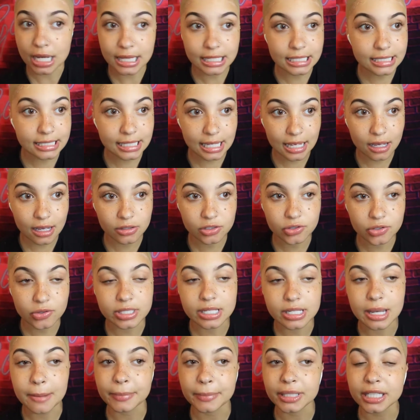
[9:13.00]
this down so it's
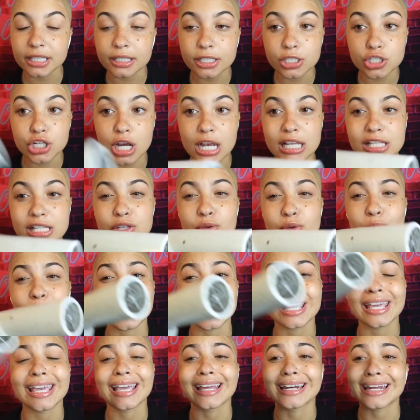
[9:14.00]
completely dry so we
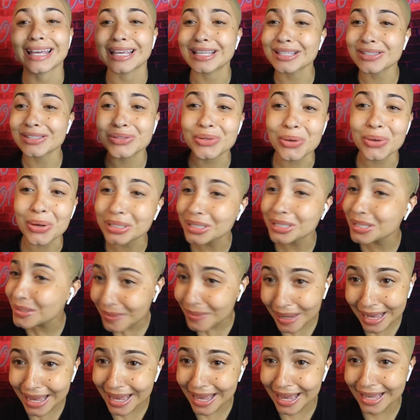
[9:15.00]
can install this
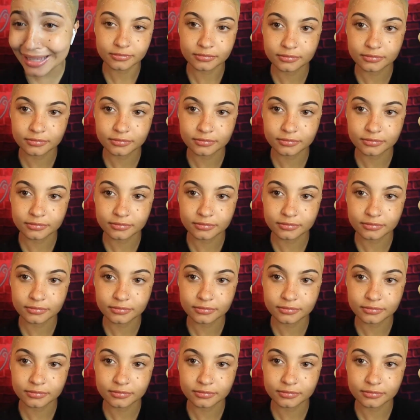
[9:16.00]
wig.